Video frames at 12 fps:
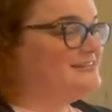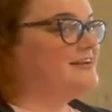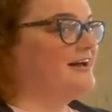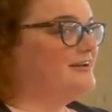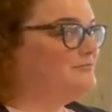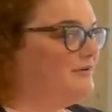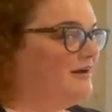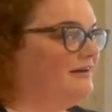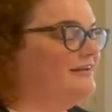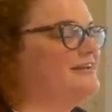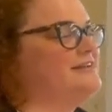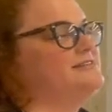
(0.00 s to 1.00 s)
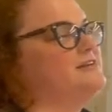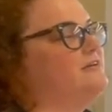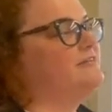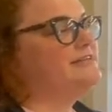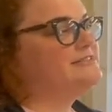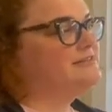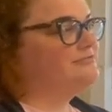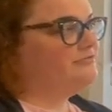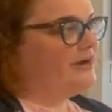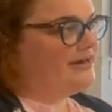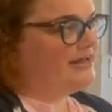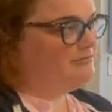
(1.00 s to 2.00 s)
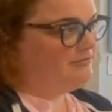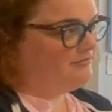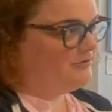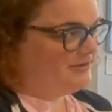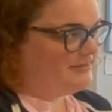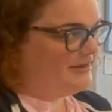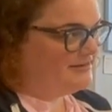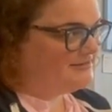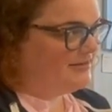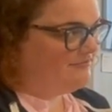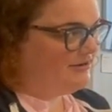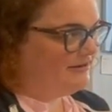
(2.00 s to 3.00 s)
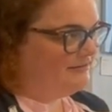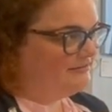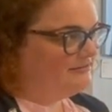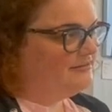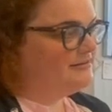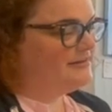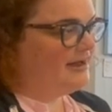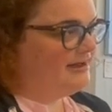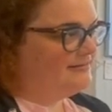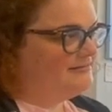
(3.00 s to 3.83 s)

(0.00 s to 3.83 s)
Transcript: Tonic Ball is always the Friday before Thanksgiving. Yeah.